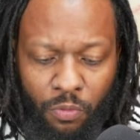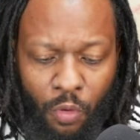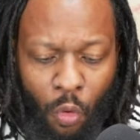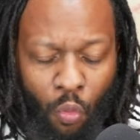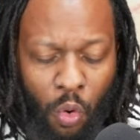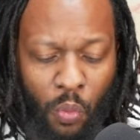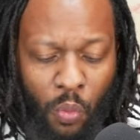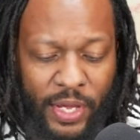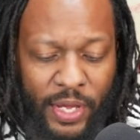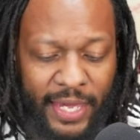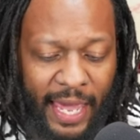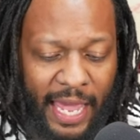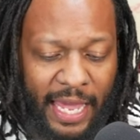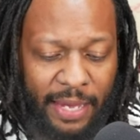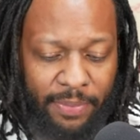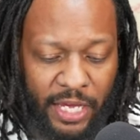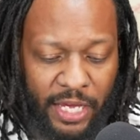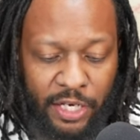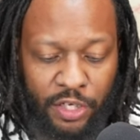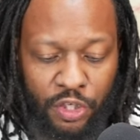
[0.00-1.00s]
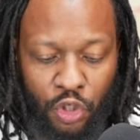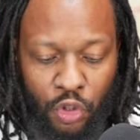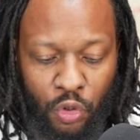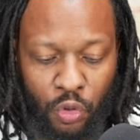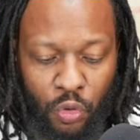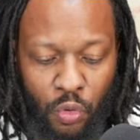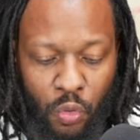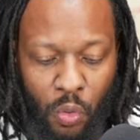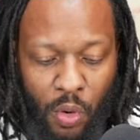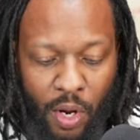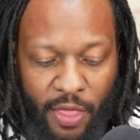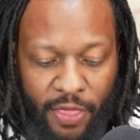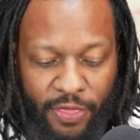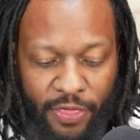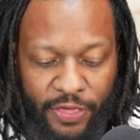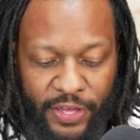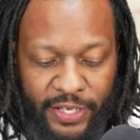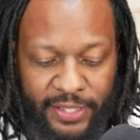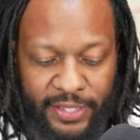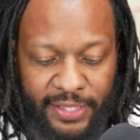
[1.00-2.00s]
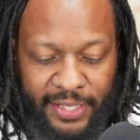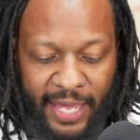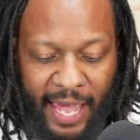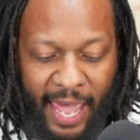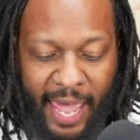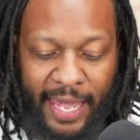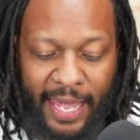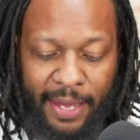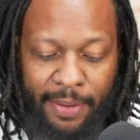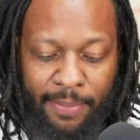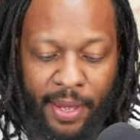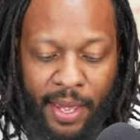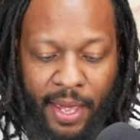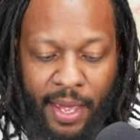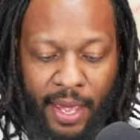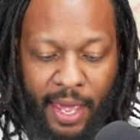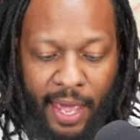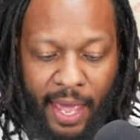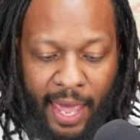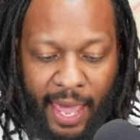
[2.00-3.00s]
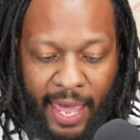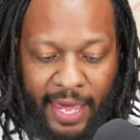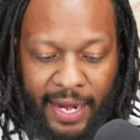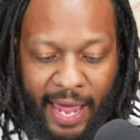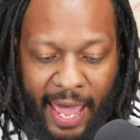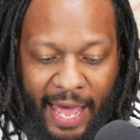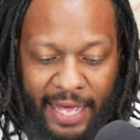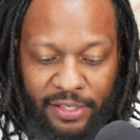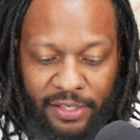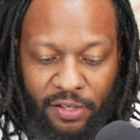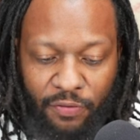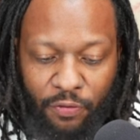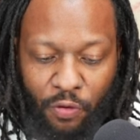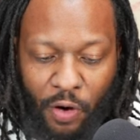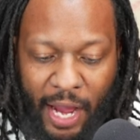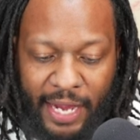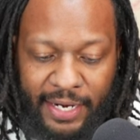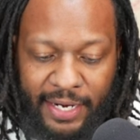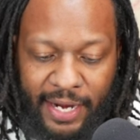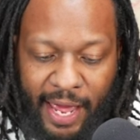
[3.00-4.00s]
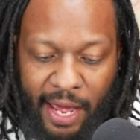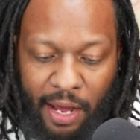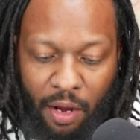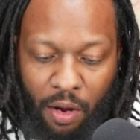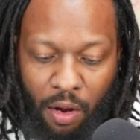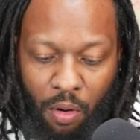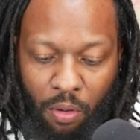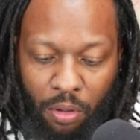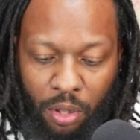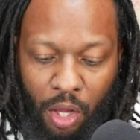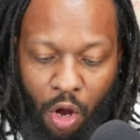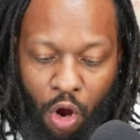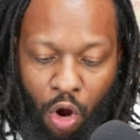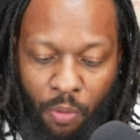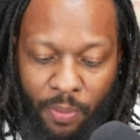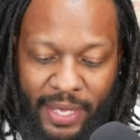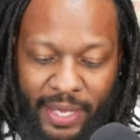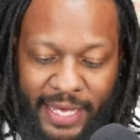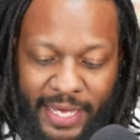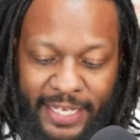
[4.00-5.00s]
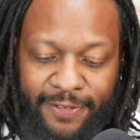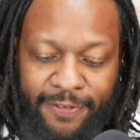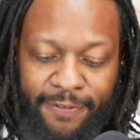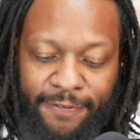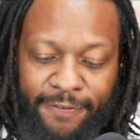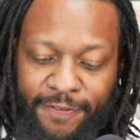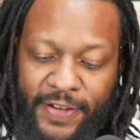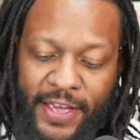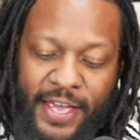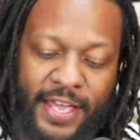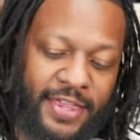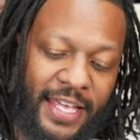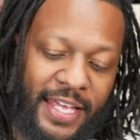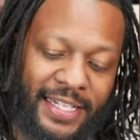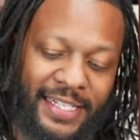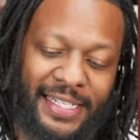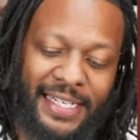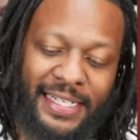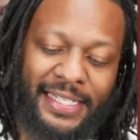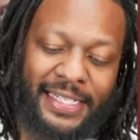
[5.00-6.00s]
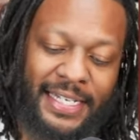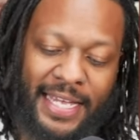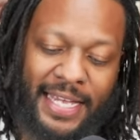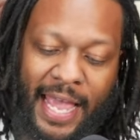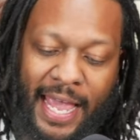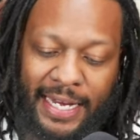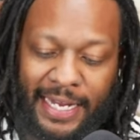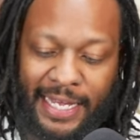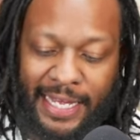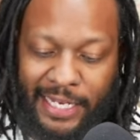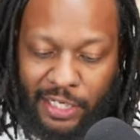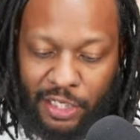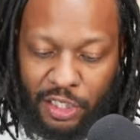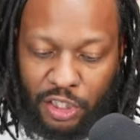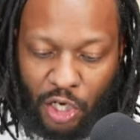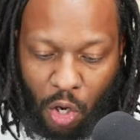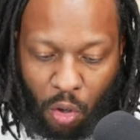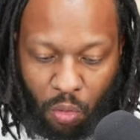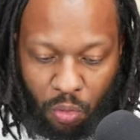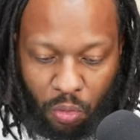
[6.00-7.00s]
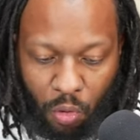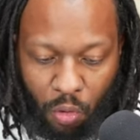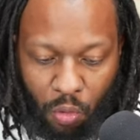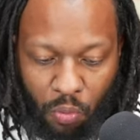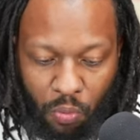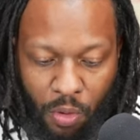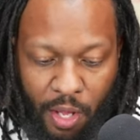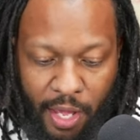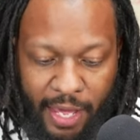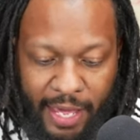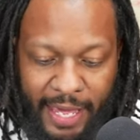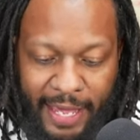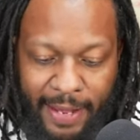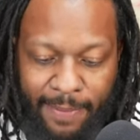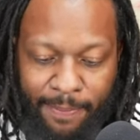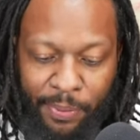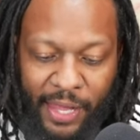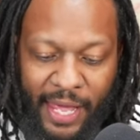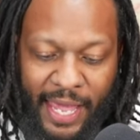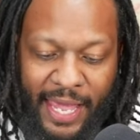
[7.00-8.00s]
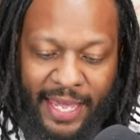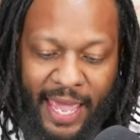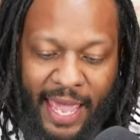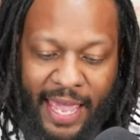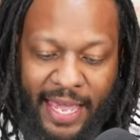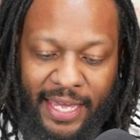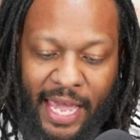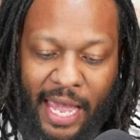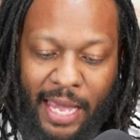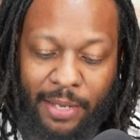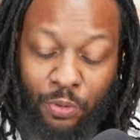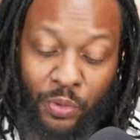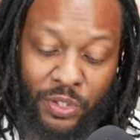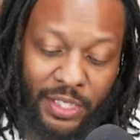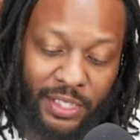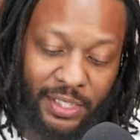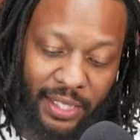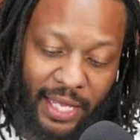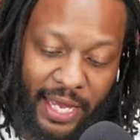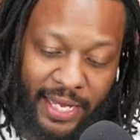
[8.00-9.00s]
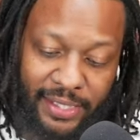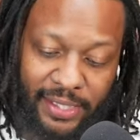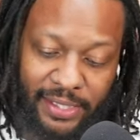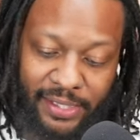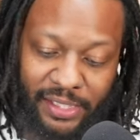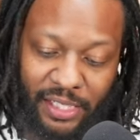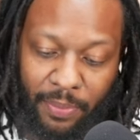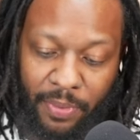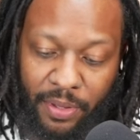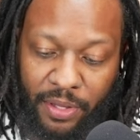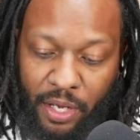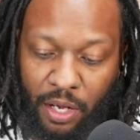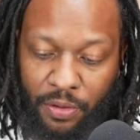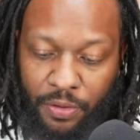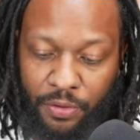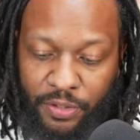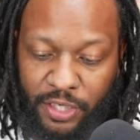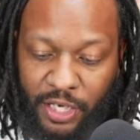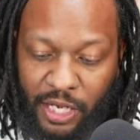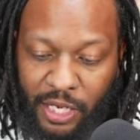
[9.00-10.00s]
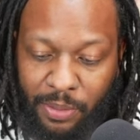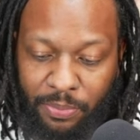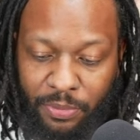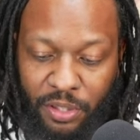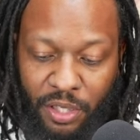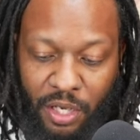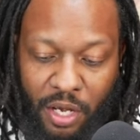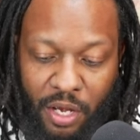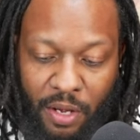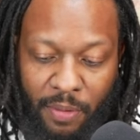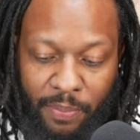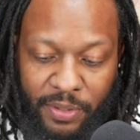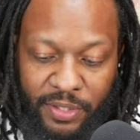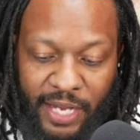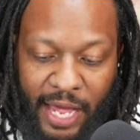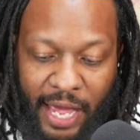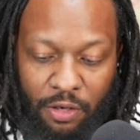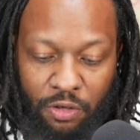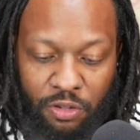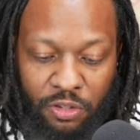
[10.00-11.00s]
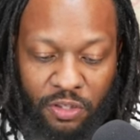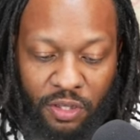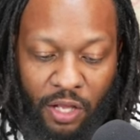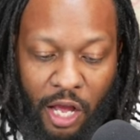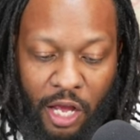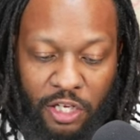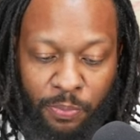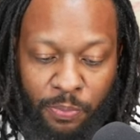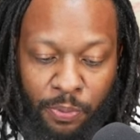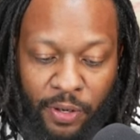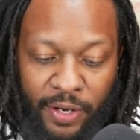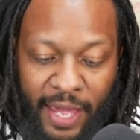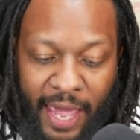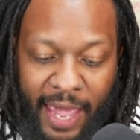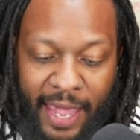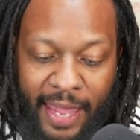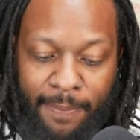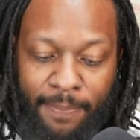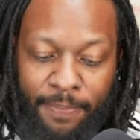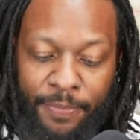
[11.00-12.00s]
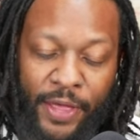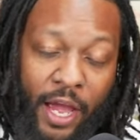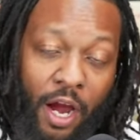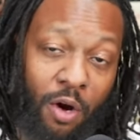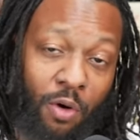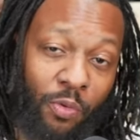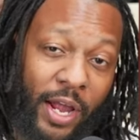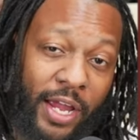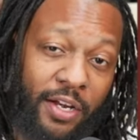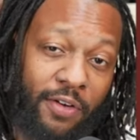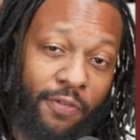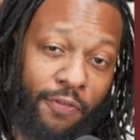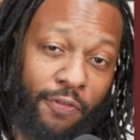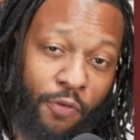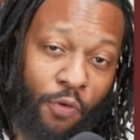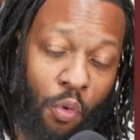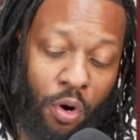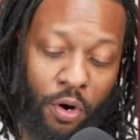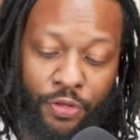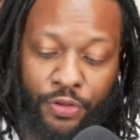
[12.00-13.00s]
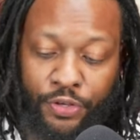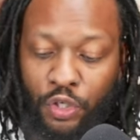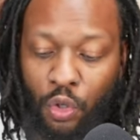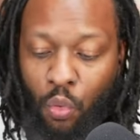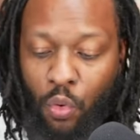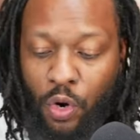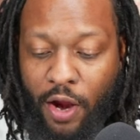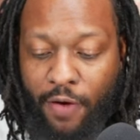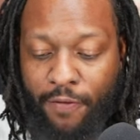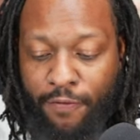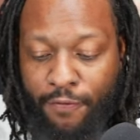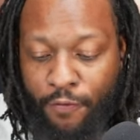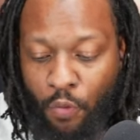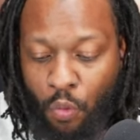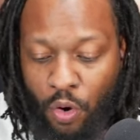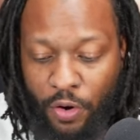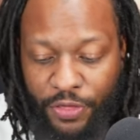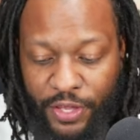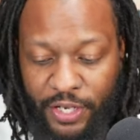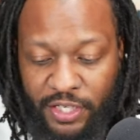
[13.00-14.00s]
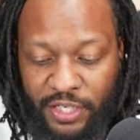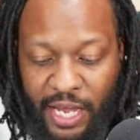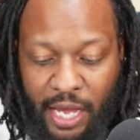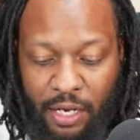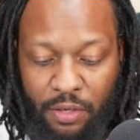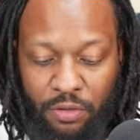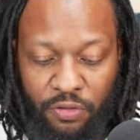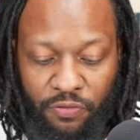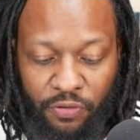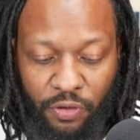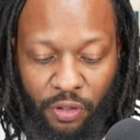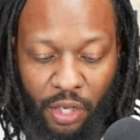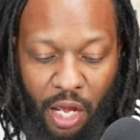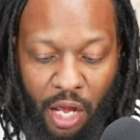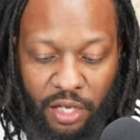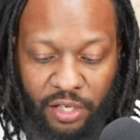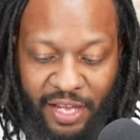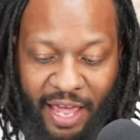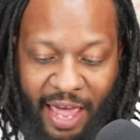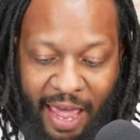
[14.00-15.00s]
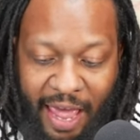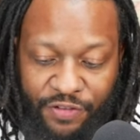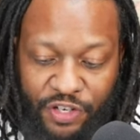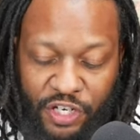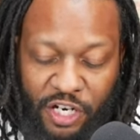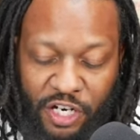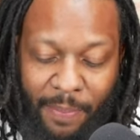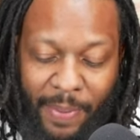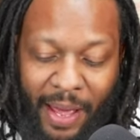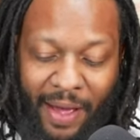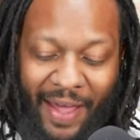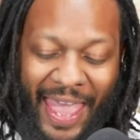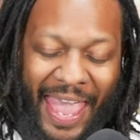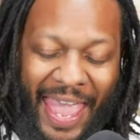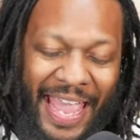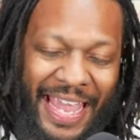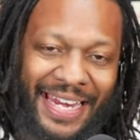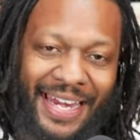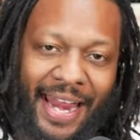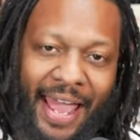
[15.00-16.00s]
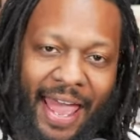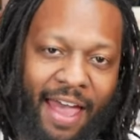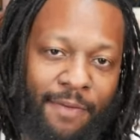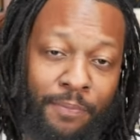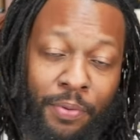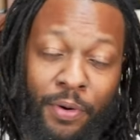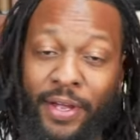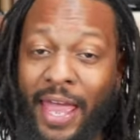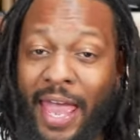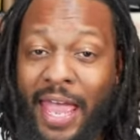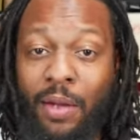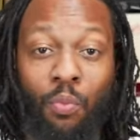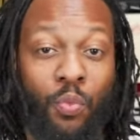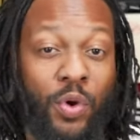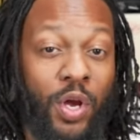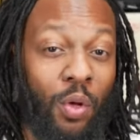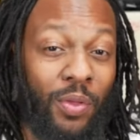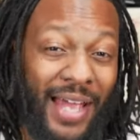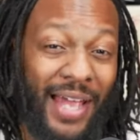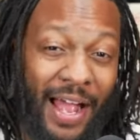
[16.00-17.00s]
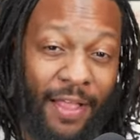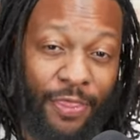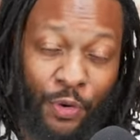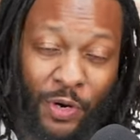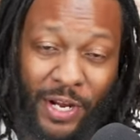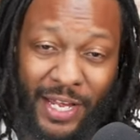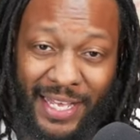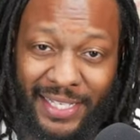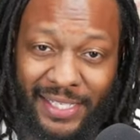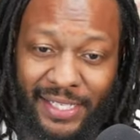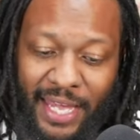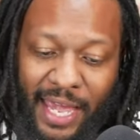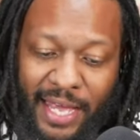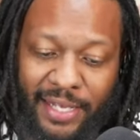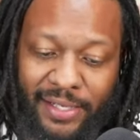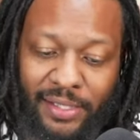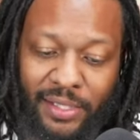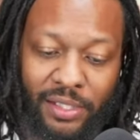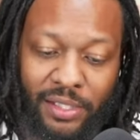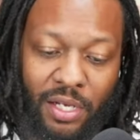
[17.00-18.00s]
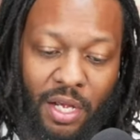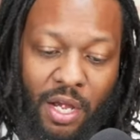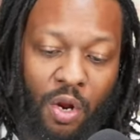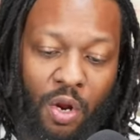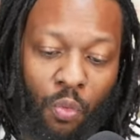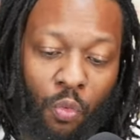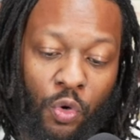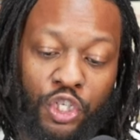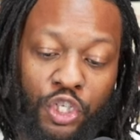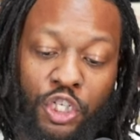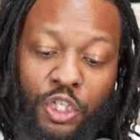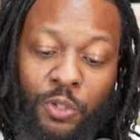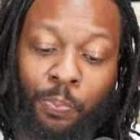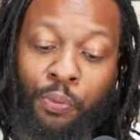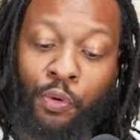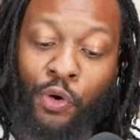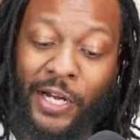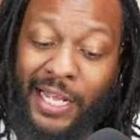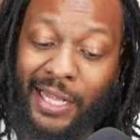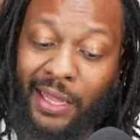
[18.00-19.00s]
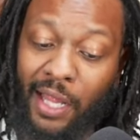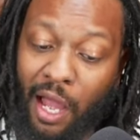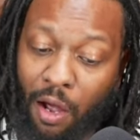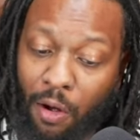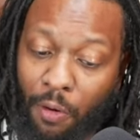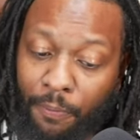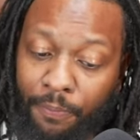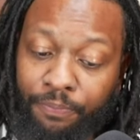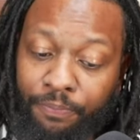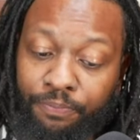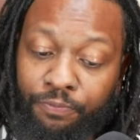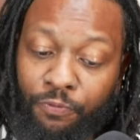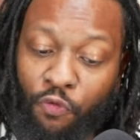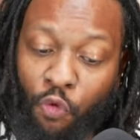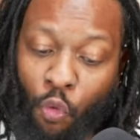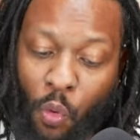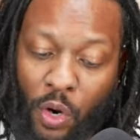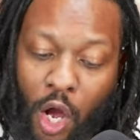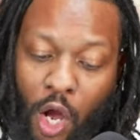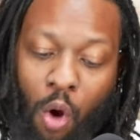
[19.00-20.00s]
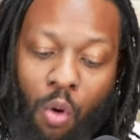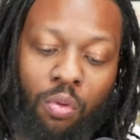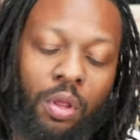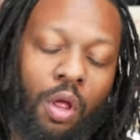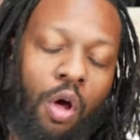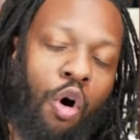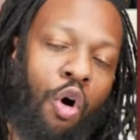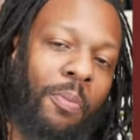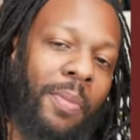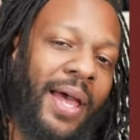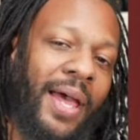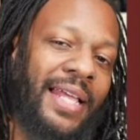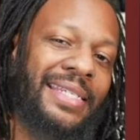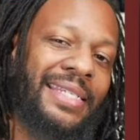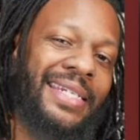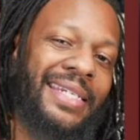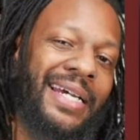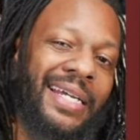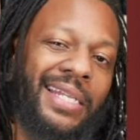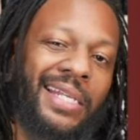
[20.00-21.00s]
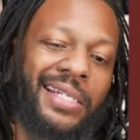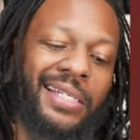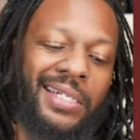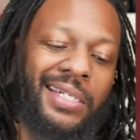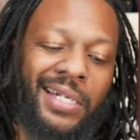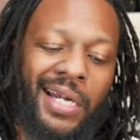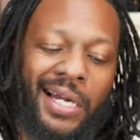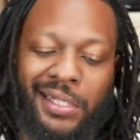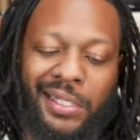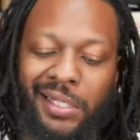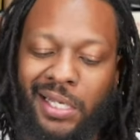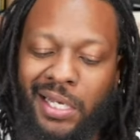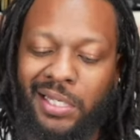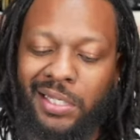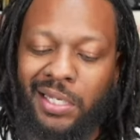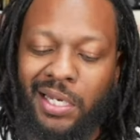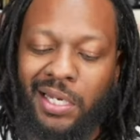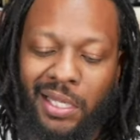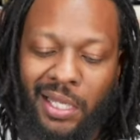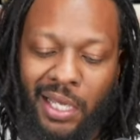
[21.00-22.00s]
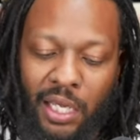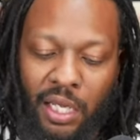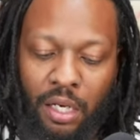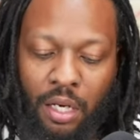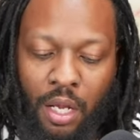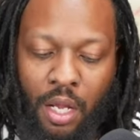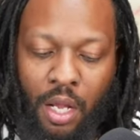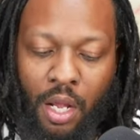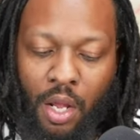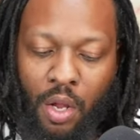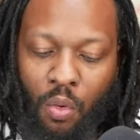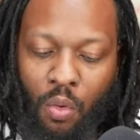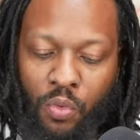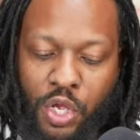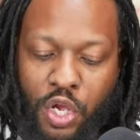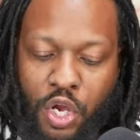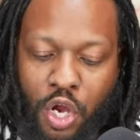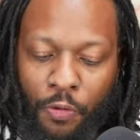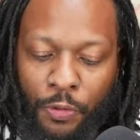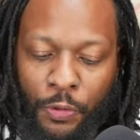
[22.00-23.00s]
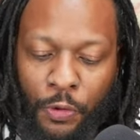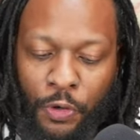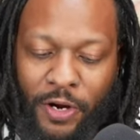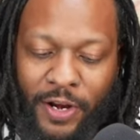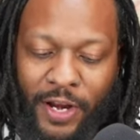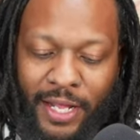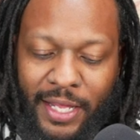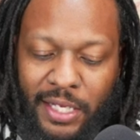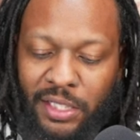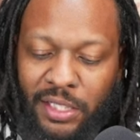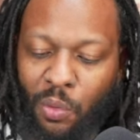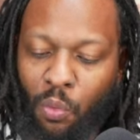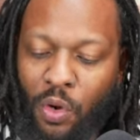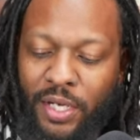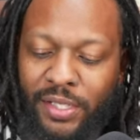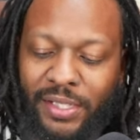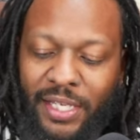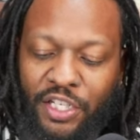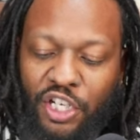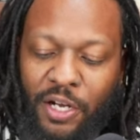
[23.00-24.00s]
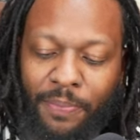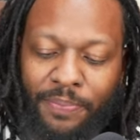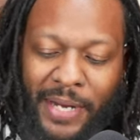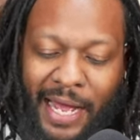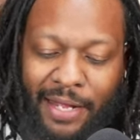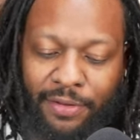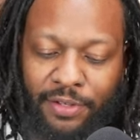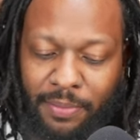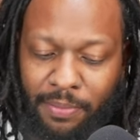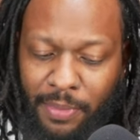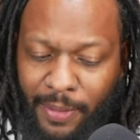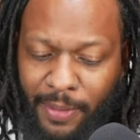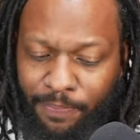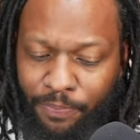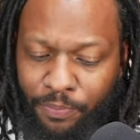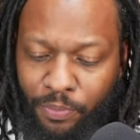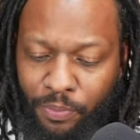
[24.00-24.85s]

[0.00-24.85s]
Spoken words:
when we came into this game. And as of right now, Oklahoma is 5th at 68 in total in playing 8 games, which is less than some of the other teams. But tackles lost per game, they are ranked 4th. So we are 4th in tackles for loss, averaging about 8.5 per game. We only got 3 against Kansas, which is pretty low for what Oklahoma has done this entire season. And then when you go through here, now these are the ones that jumped out to me.